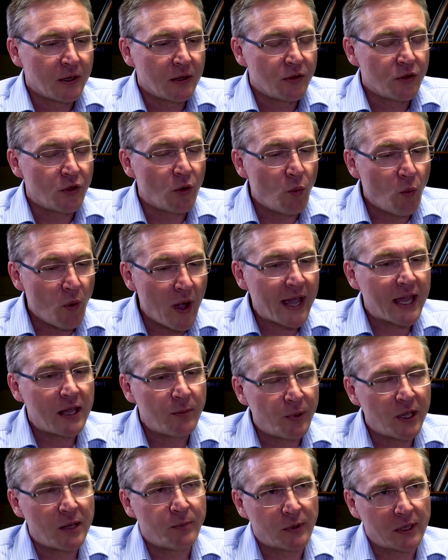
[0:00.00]
the way
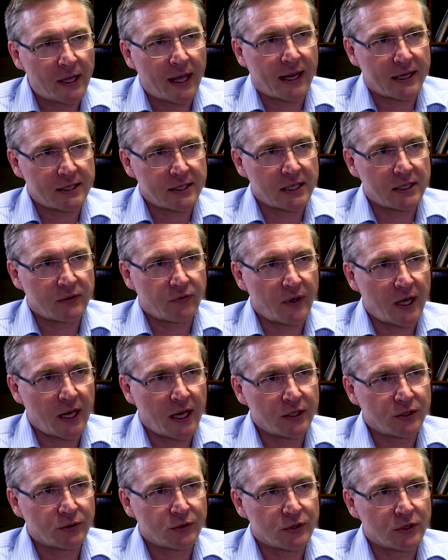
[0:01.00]
people access
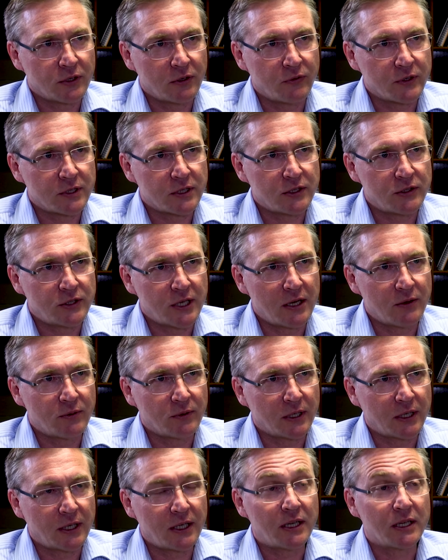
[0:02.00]
financial services
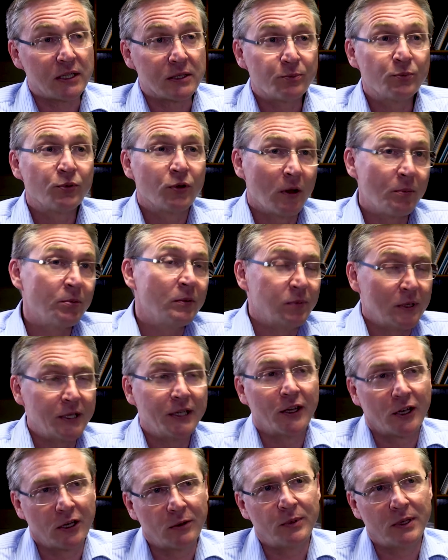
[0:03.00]
generally is probably
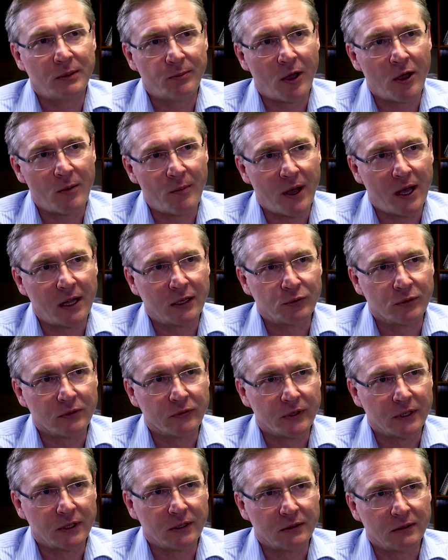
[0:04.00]
going to be mobile
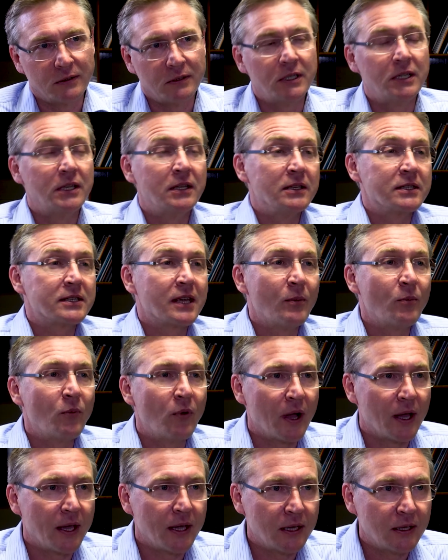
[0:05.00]
driven in some
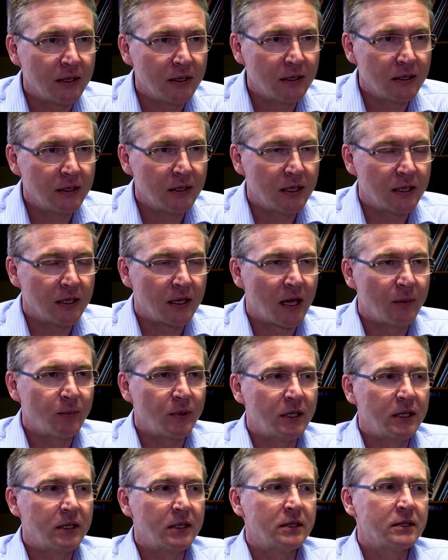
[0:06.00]
way in
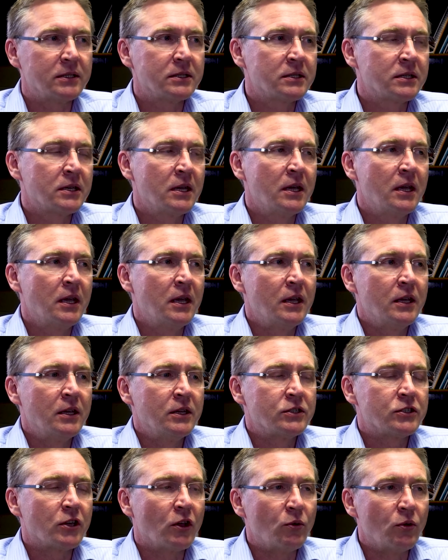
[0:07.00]
coming years.
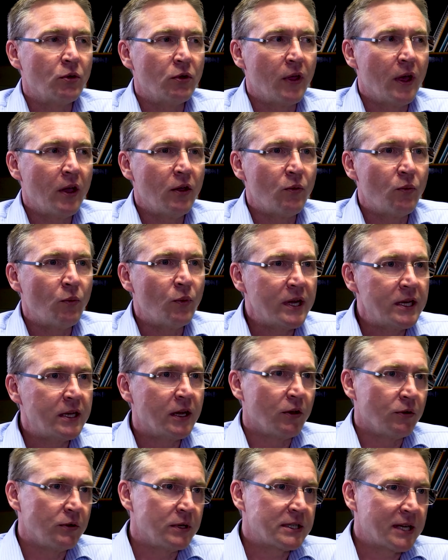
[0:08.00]
So although we
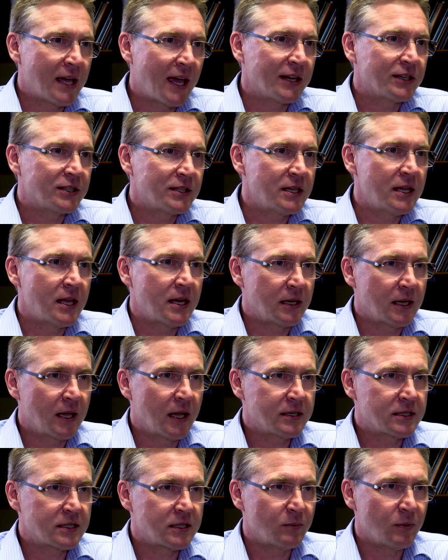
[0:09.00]
don't touch the end
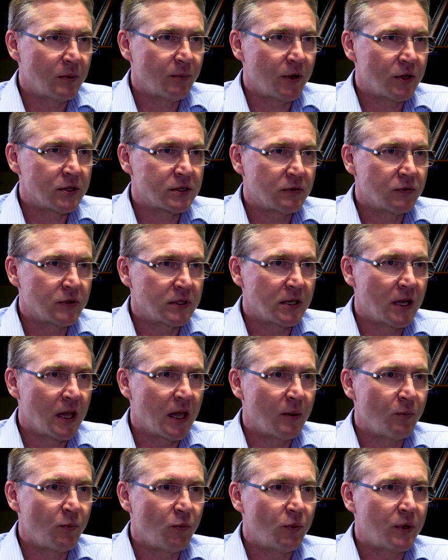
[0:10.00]
customer most of the
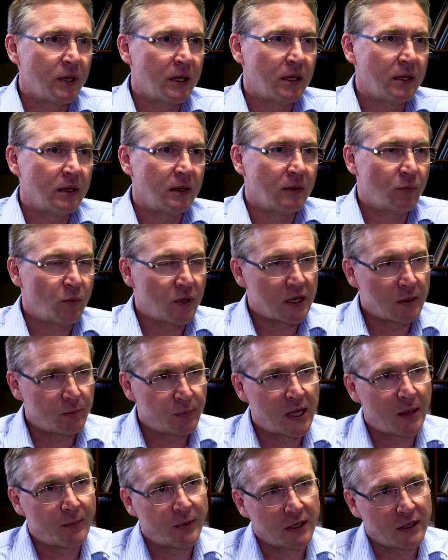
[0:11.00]
time, we're the
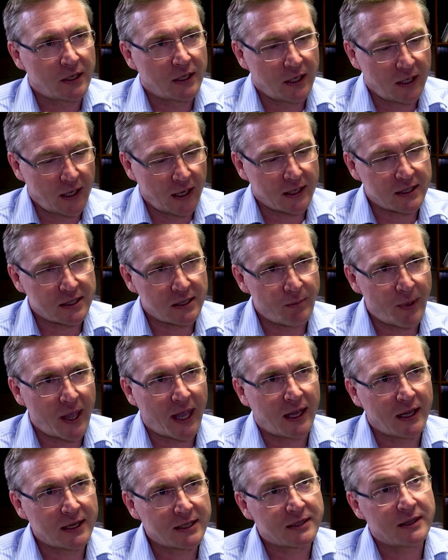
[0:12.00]
plumbing that connects the
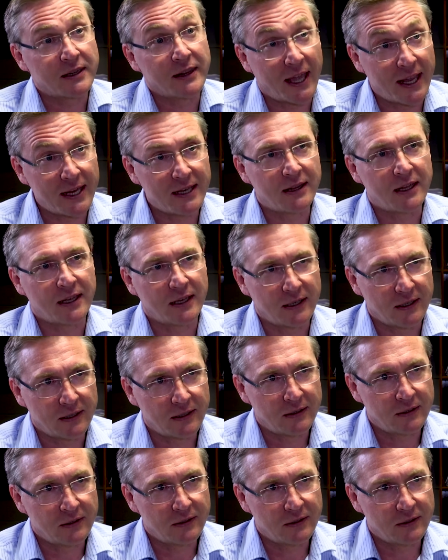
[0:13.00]
banks, they then